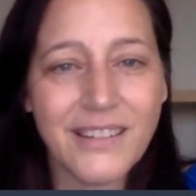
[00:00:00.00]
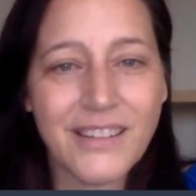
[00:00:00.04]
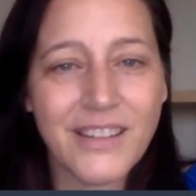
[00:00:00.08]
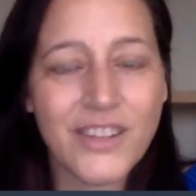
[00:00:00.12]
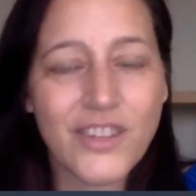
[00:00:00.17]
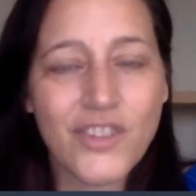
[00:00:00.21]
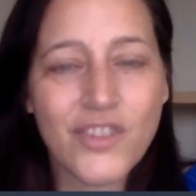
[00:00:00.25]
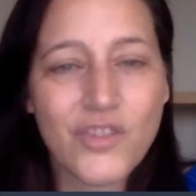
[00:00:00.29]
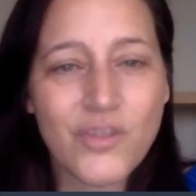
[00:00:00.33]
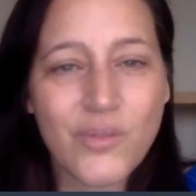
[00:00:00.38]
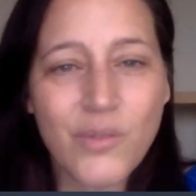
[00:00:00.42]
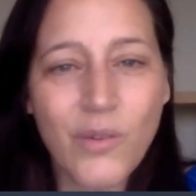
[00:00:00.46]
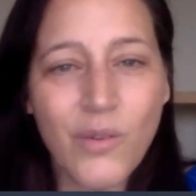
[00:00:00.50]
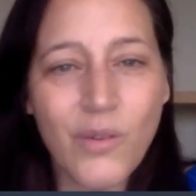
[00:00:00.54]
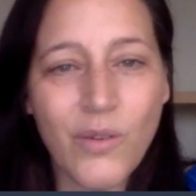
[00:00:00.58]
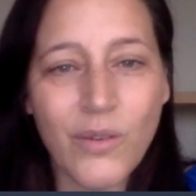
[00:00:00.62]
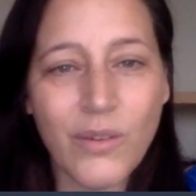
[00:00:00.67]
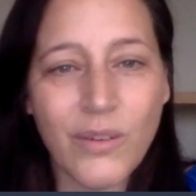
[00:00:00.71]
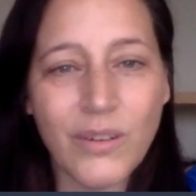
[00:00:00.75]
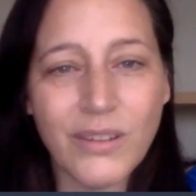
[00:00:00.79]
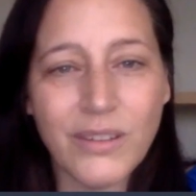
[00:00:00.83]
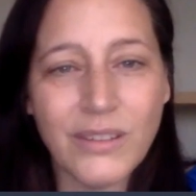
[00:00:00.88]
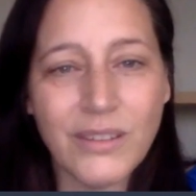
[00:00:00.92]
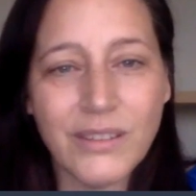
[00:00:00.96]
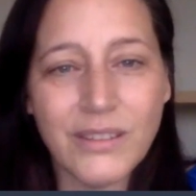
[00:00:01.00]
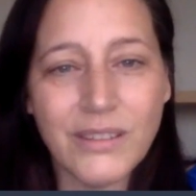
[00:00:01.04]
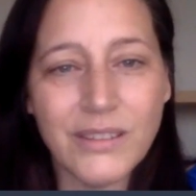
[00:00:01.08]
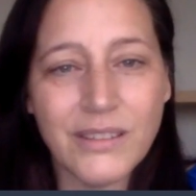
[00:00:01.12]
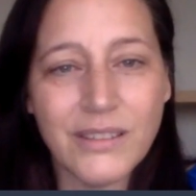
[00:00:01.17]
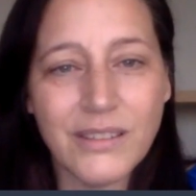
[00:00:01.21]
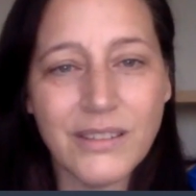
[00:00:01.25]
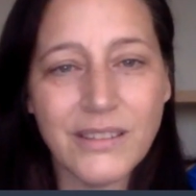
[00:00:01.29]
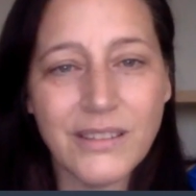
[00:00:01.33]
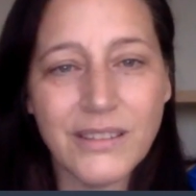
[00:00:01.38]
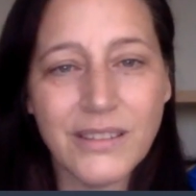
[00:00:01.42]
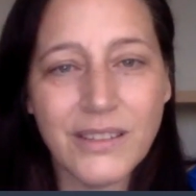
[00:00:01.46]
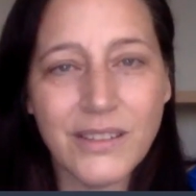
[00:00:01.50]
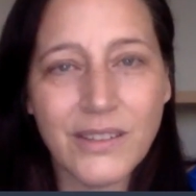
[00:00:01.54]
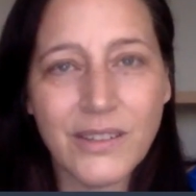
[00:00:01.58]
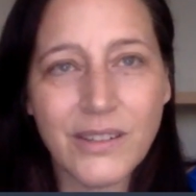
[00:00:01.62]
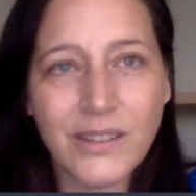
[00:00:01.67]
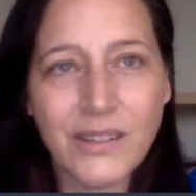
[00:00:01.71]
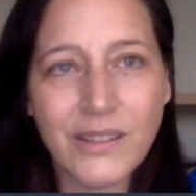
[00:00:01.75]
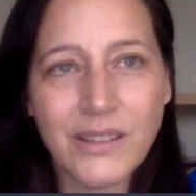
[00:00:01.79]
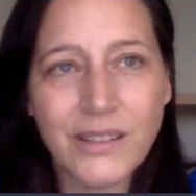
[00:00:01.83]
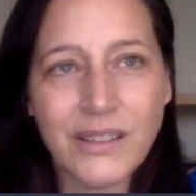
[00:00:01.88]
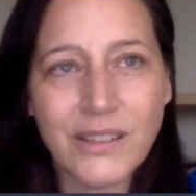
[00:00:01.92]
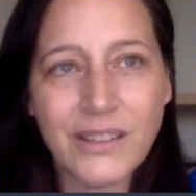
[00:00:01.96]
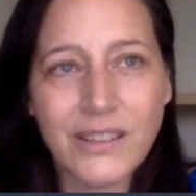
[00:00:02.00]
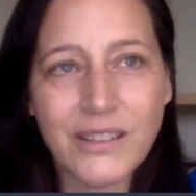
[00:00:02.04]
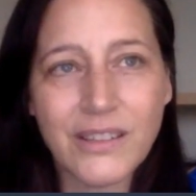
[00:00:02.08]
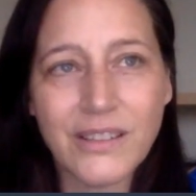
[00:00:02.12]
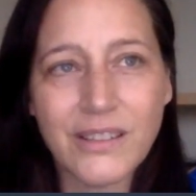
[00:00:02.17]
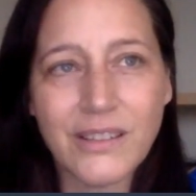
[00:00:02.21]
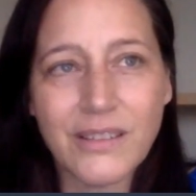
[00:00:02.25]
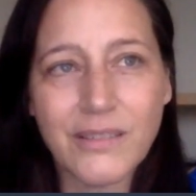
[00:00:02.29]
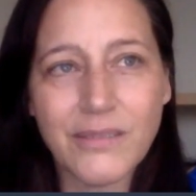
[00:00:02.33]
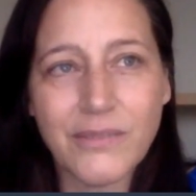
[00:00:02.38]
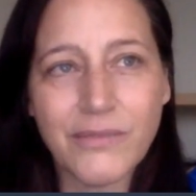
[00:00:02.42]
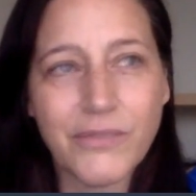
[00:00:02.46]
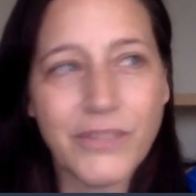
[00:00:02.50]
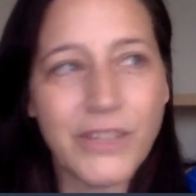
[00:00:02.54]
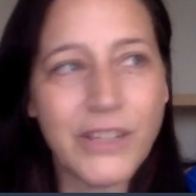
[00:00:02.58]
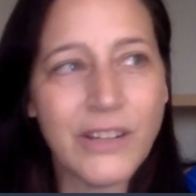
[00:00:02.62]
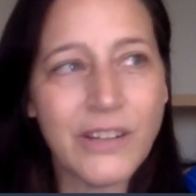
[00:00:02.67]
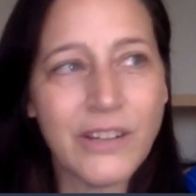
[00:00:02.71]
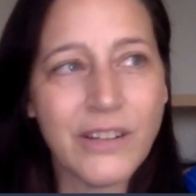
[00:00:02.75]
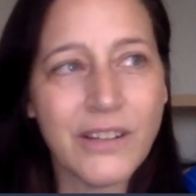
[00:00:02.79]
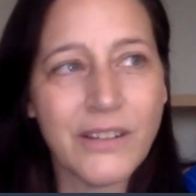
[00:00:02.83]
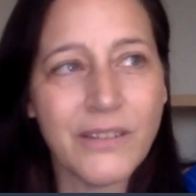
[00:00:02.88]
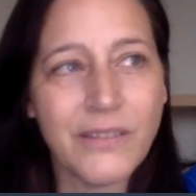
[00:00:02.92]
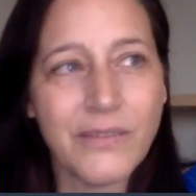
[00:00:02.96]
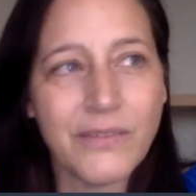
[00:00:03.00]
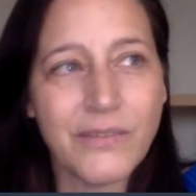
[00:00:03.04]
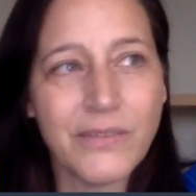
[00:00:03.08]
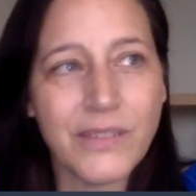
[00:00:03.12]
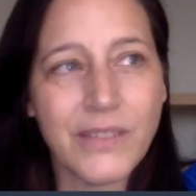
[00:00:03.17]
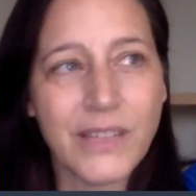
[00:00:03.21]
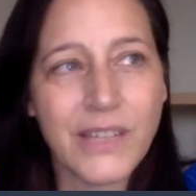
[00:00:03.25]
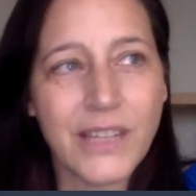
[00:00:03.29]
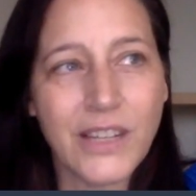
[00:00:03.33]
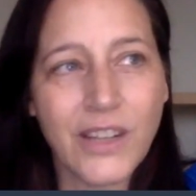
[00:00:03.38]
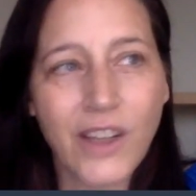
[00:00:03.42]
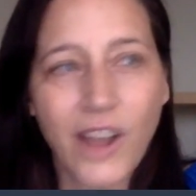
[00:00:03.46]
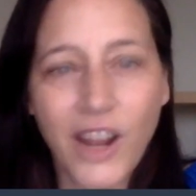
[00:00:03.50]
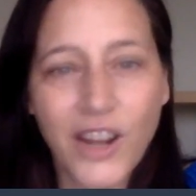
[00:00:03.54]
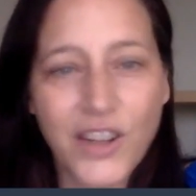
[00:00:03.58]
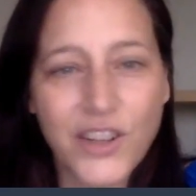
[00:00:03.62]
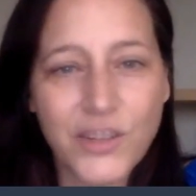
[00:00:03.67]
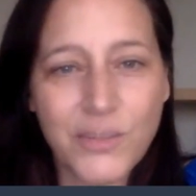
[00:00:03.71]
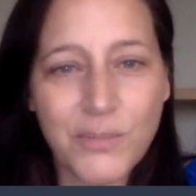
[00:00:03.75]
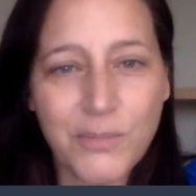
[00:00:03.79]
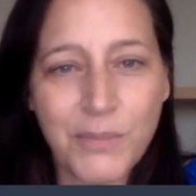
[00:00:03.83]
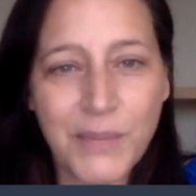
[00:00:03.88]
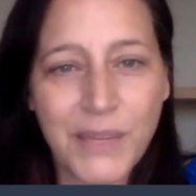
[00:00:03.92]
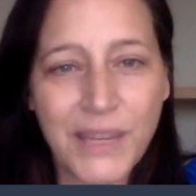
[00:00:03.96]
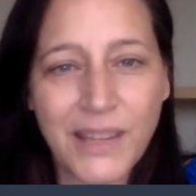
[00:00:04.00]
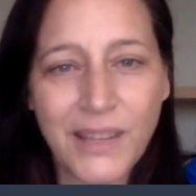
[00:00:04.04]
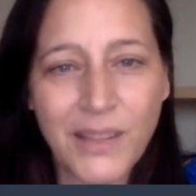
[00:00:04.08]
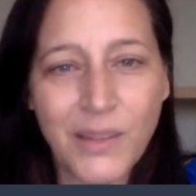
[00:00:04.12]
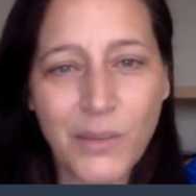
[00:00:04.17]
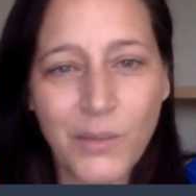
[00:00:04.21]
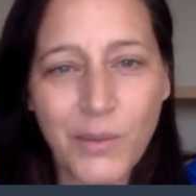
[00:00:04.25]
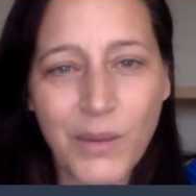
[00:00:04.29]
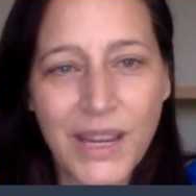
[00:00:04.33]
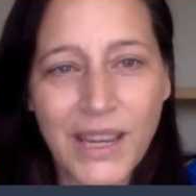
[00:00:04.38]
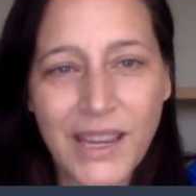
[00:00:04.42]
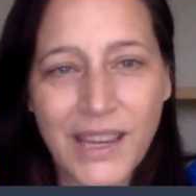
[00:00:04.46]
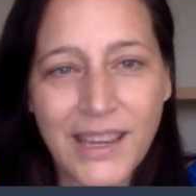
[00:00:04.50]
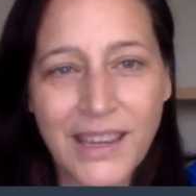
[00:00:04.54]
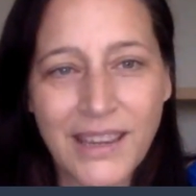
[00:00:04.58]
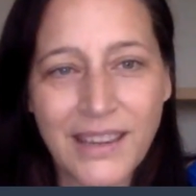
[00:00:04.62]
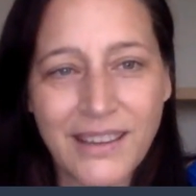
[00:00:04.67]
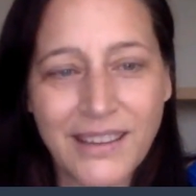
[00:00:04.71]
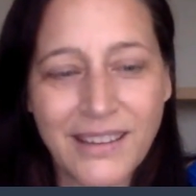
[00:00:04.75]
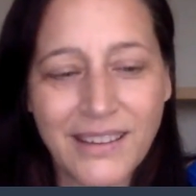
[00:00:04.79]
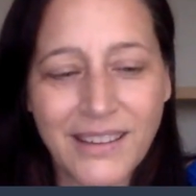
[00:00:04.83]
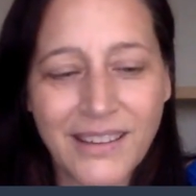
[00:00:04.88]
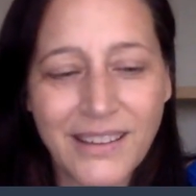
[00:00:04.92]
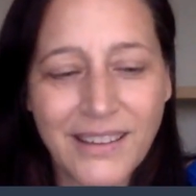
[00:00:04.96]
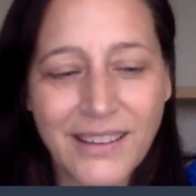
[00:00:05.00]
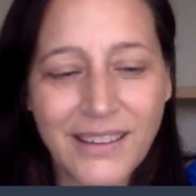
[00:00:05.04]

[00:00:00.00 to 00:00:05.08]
control or fear of it not being the way